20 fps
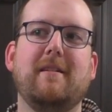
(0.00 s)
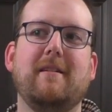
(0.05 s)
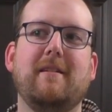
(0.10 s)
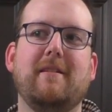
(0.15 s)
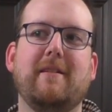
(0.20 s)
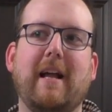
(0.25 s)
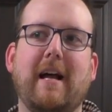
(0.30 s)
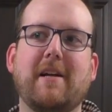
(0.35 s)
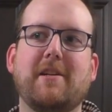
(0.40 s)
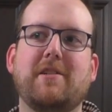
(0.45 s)

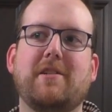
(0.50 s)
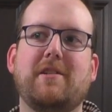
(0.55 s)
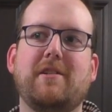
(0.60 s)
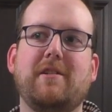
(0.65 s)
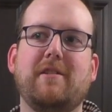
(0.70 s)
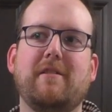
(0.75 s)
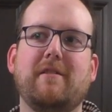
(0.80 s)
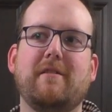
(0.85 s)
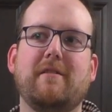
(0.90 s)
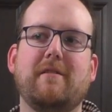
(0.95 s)
last
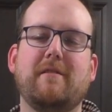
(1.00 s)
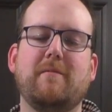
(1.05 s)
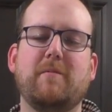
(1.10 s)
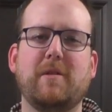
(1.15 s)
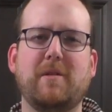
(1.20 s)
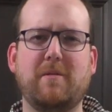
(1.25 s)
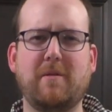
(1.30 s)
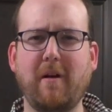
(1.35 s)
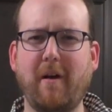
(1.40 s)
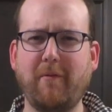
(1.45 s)
year, have we
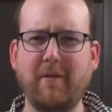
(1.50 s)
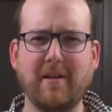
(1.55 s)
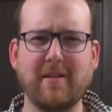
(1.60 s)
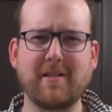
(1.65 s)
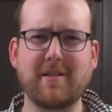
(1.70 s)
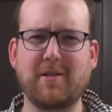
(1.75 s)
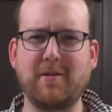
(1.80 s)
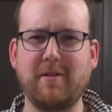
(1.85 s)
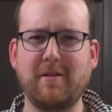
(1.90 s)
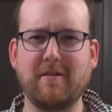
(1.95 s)
done
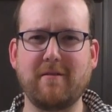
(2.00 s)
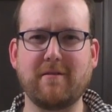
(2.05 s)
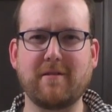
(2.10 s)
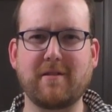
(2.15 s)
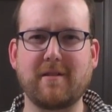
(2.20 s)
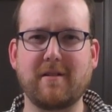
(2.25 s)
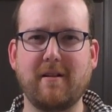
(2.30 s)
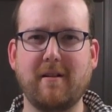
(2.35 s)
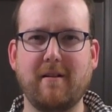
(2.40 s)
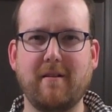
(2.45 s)
this 2
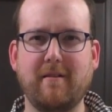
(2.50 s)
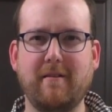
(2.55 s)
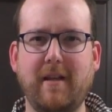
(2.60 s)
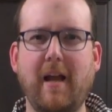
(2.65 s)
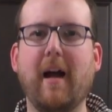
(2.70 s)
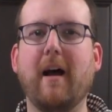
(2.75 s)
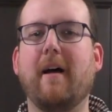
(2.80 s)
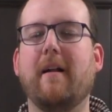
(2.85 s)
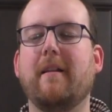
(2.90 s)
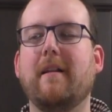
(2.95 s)
years?
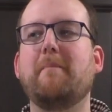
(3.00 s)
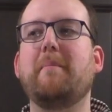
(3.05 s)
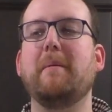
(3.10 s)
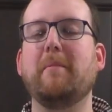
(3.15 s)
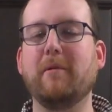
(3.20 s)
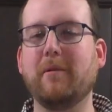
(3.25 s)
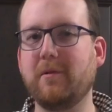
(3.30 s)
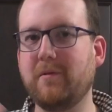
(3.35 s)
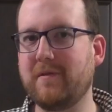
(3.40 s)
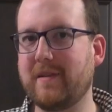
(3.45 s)
Yeah, the
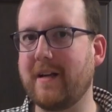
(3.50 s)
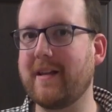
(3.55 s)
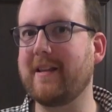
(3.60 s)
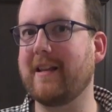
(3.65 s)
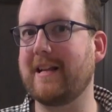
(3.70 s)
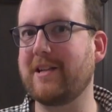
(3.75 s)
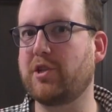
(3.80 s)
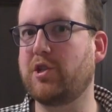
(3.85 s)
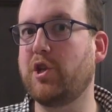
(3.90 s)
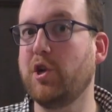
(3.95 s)
people who've done it the
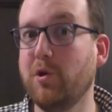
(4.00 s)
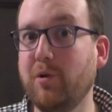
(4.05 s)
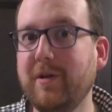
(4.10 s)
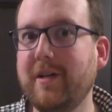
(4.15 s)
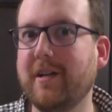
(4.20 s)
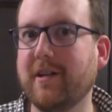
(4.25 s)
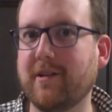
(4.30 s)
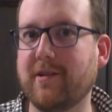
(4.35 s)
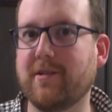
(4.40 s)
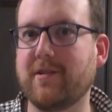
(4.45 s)
last 2
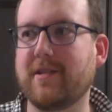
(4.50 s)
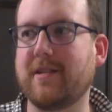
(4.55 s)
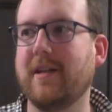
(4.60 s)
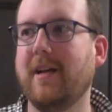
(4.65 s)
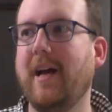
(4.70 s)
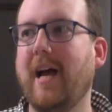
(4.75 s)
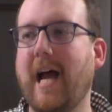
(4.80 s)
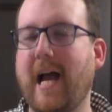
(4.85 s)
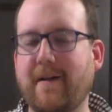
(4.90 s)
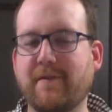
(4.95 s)
years
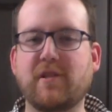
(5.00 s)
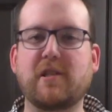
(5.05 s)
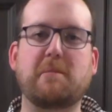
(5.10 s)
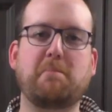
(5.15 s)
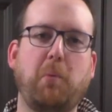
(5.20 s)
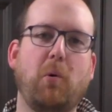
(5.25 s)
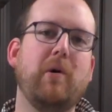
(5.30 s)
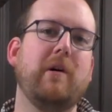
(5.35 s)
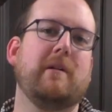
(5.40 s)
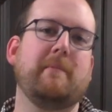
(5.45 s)
have
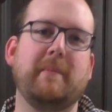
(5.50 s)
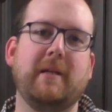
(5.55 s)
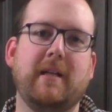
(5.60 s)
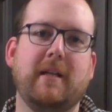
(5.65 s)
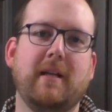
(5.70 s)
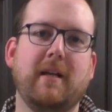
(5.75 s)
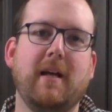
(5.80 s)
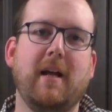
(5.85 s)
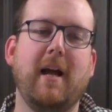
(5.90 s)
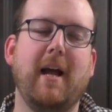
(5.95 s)
spoiled me.
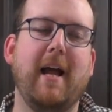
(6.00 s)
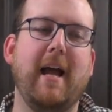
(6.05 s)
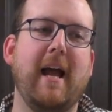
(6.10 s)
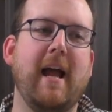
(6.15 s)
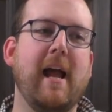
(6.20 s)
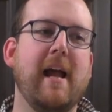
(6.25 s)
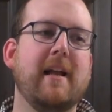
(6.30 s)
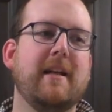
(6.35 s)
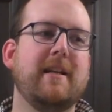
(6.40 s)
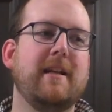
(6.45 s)

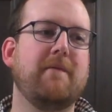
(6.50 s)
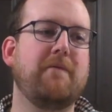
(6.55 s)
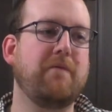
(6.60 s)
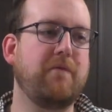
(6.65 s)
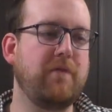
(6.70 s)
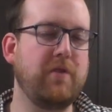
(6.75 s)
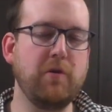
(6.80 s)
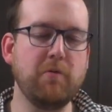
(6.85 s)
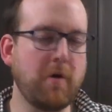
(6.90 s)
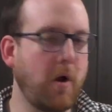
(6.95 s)
And
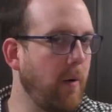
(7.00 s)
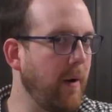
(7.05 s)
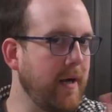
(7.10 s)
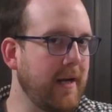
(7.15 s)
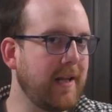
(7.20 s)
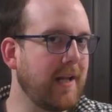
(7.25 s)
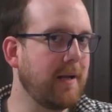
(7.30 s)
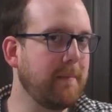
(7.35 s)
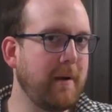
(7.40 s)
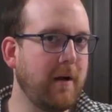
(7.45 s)
if you know
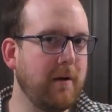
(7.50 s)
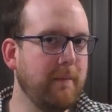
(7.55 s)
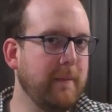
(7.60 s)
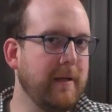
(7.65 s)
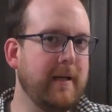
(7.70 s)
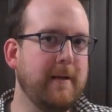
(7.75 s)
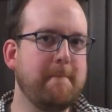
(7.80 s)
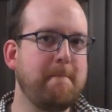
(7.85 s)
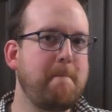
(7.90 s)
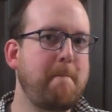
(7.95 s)
anything about
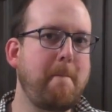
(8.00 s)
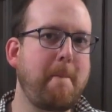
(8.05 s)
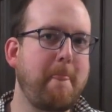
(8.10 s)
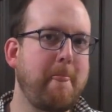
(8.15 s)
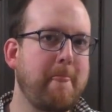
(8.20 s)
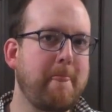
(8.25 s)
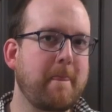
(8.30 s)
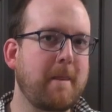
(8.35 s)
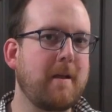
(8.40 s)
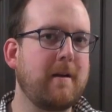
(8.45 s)
me,
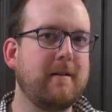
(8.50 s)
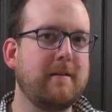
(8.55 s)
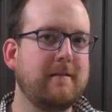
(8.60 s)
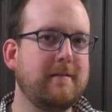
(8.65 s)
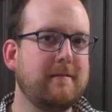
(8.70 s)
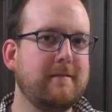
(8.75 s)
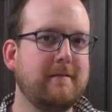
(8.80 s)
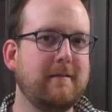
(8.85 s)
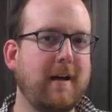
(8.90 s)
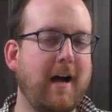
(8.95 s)

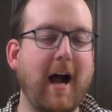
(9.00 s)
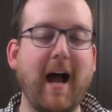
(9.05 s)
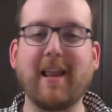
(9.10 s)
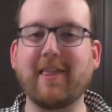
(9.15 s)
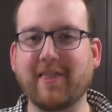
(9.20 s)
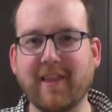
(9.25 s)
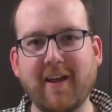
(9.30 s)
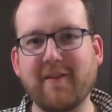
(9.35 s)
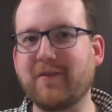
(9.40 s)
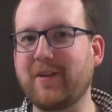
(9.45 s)
I
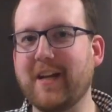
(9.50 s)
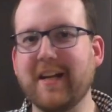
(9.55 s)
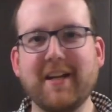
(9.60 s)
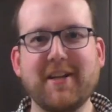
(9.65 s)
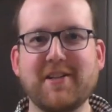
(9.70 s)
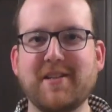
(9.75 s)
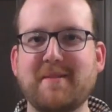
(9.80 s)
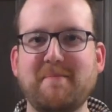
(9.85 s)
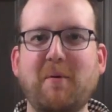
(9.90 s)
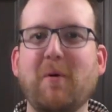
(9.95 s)
love getting
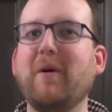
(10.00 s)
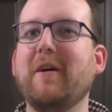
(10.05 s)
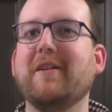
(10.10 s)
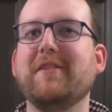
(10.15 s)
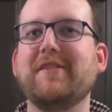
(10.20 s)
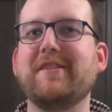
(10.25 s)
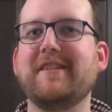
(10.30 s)
spoiled.